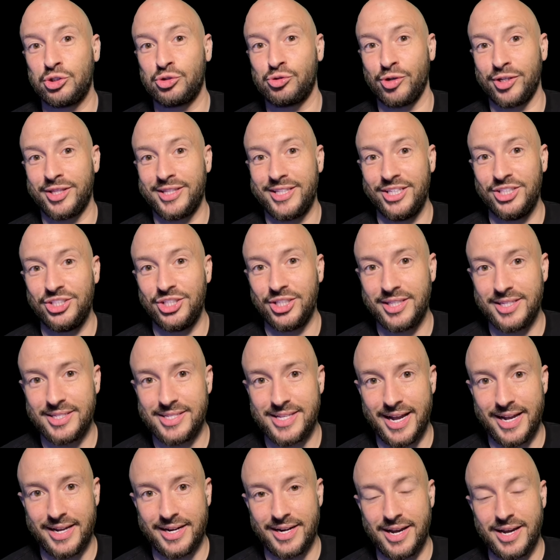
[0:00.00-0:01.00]
strategic
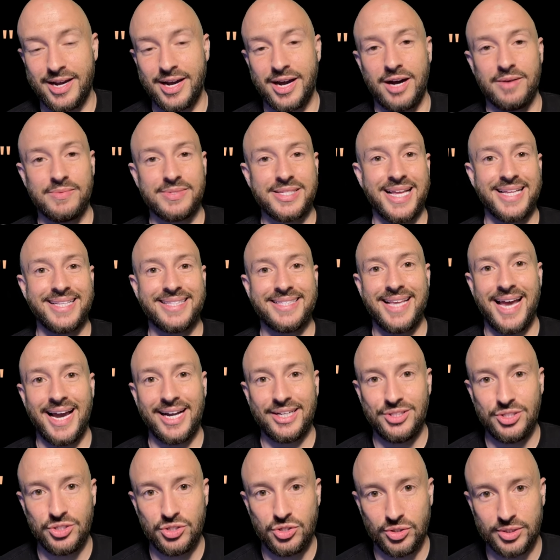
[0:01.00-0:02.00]
design comes
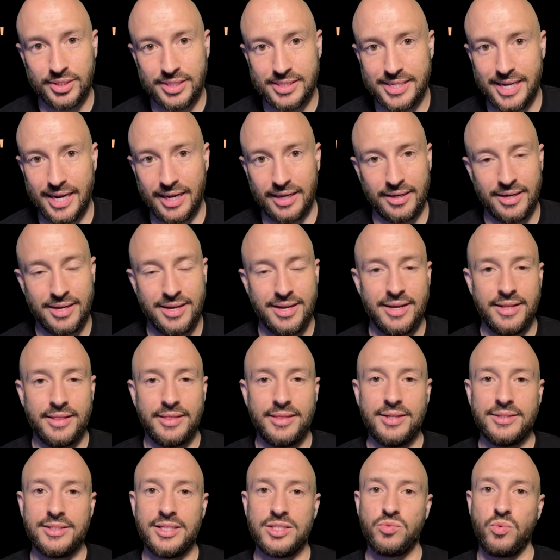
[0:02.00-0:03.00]
tactical design.
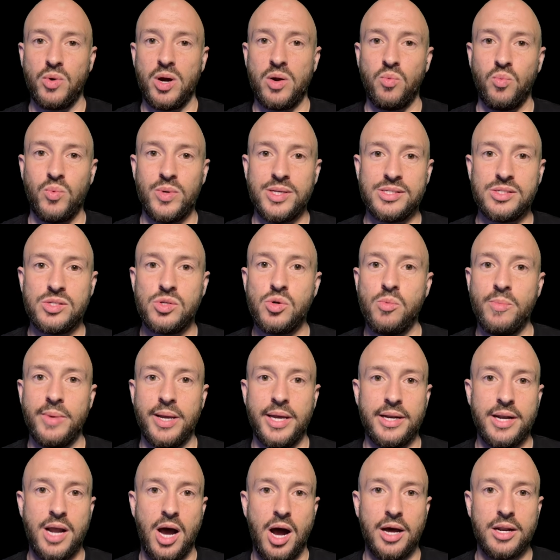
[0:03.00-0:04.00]
This is when we zoom
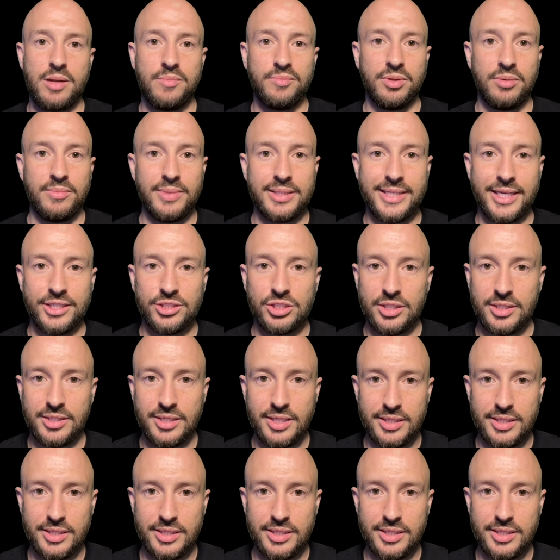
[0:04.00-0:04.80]
in on implementation